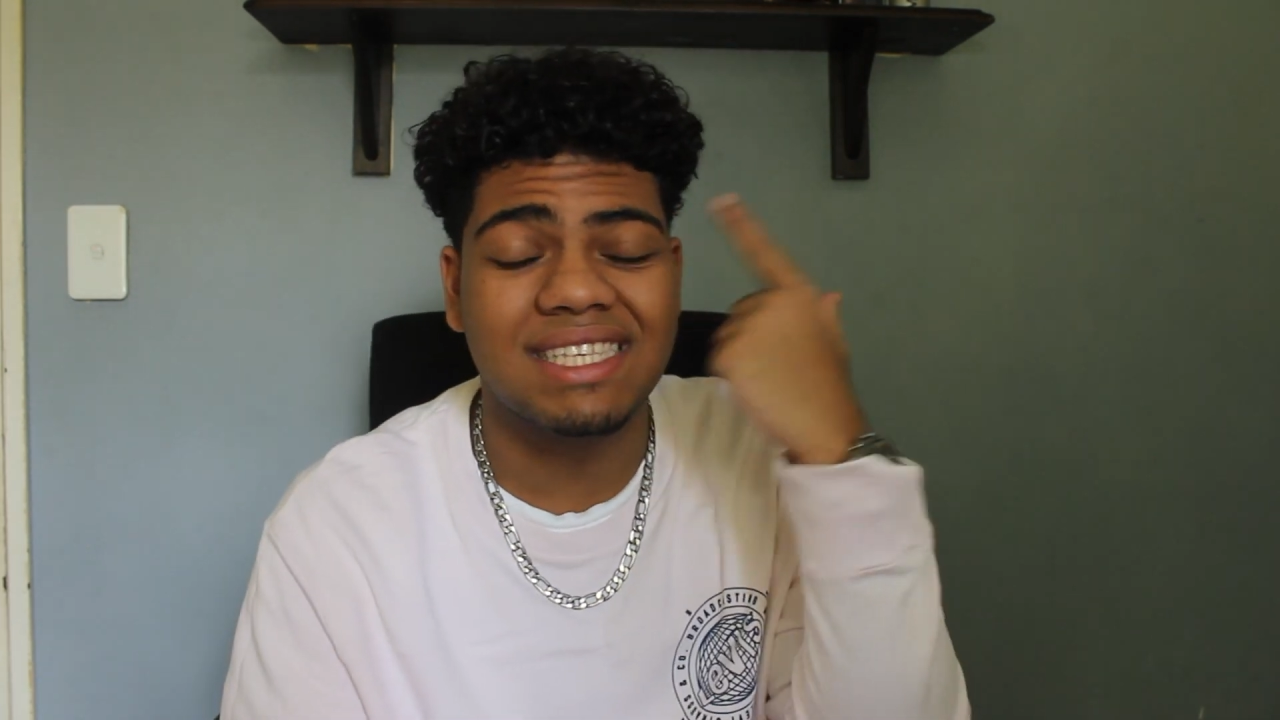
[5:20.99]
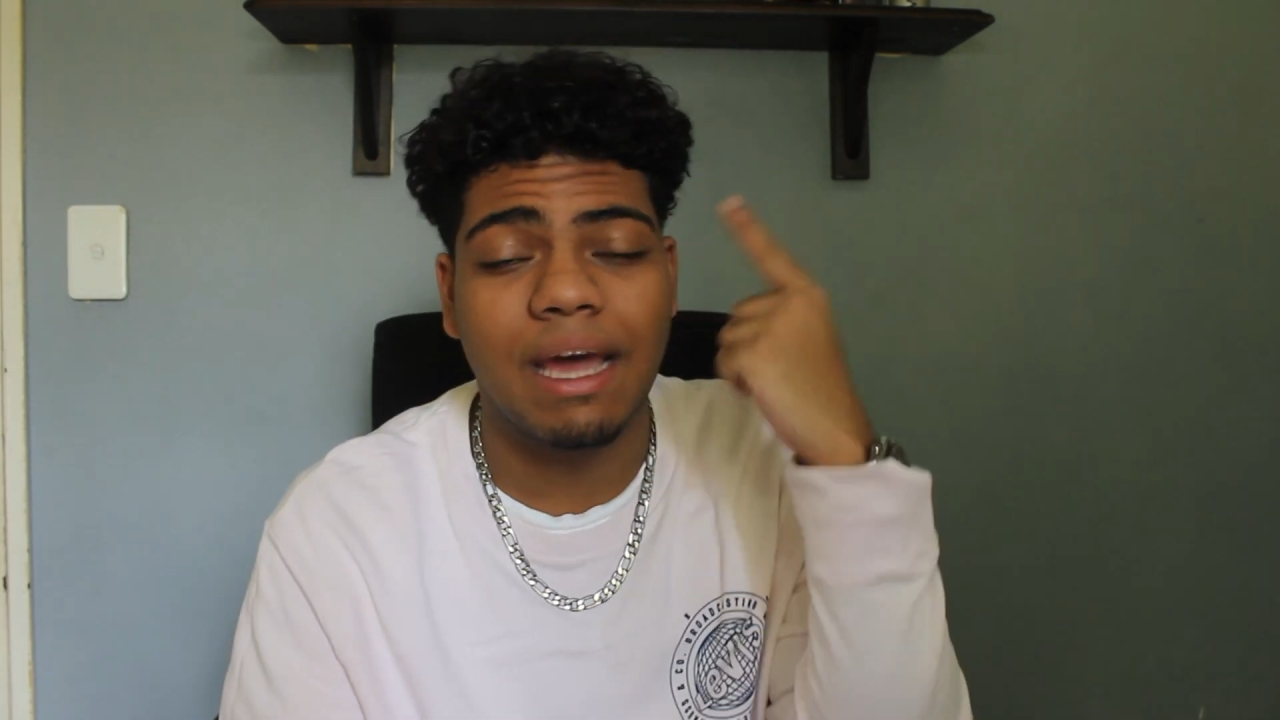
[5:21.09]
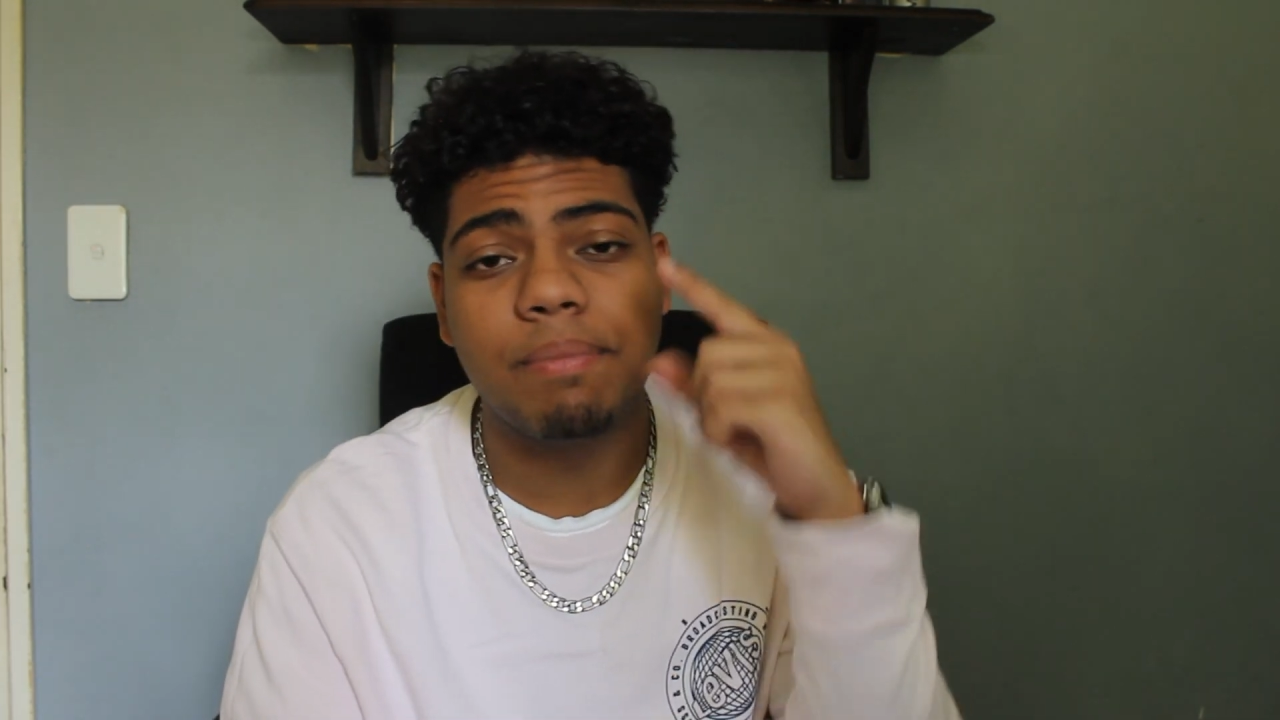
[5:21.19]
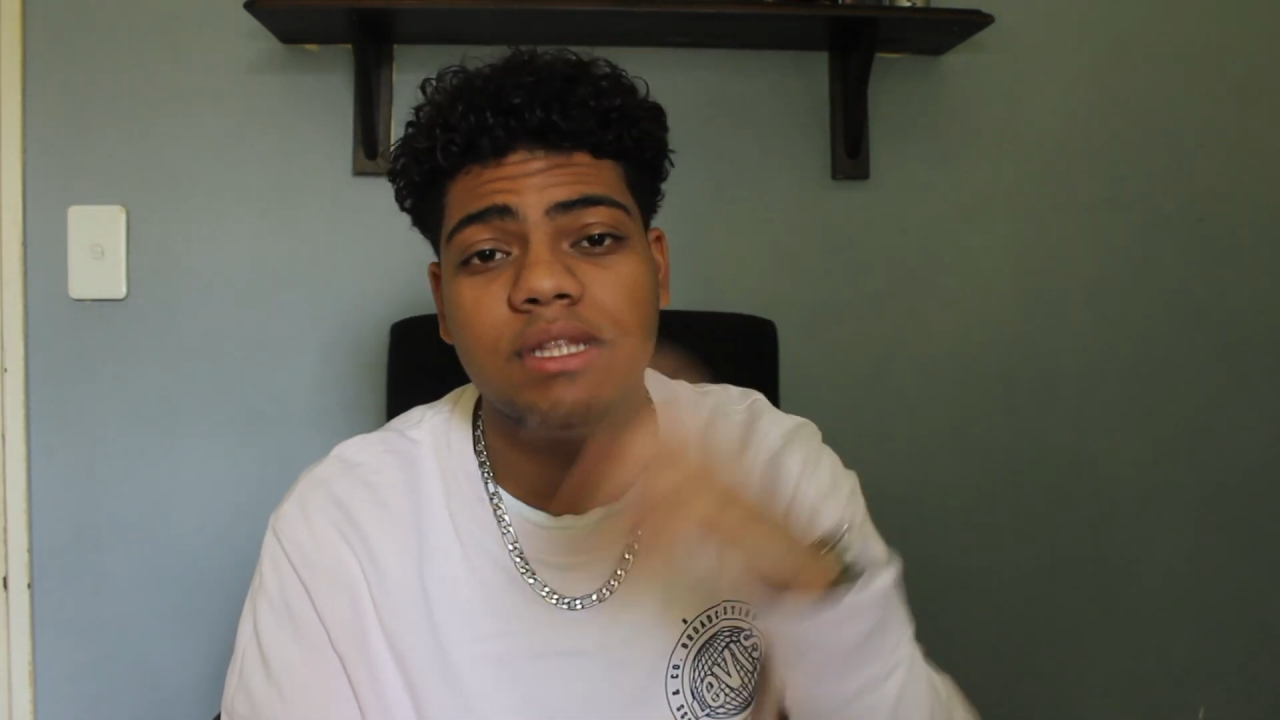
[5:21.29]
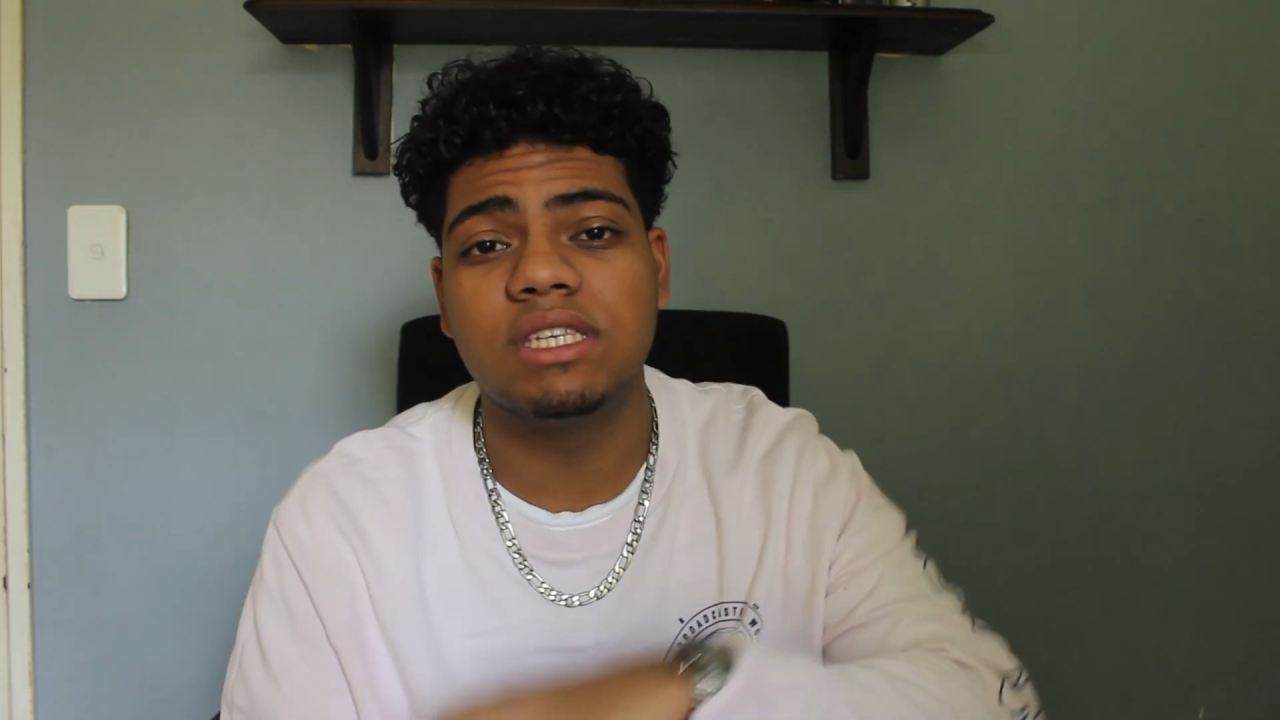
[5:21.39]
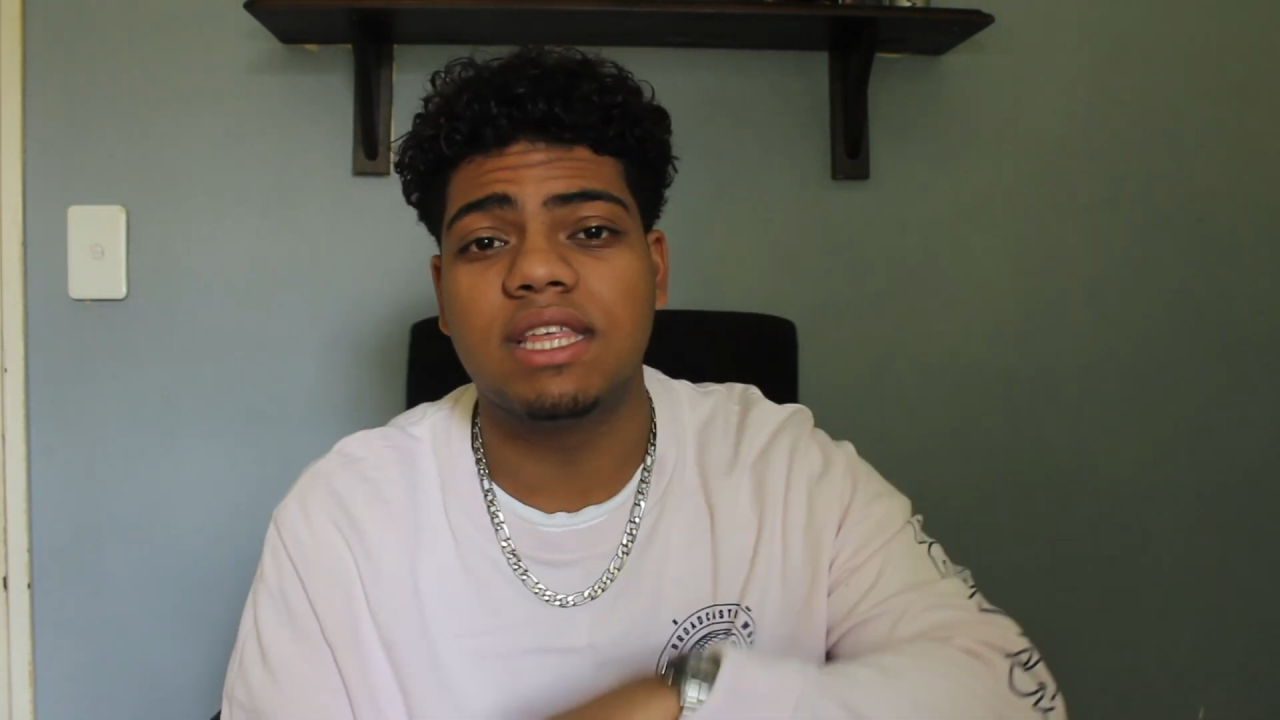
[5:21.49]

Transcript: tap into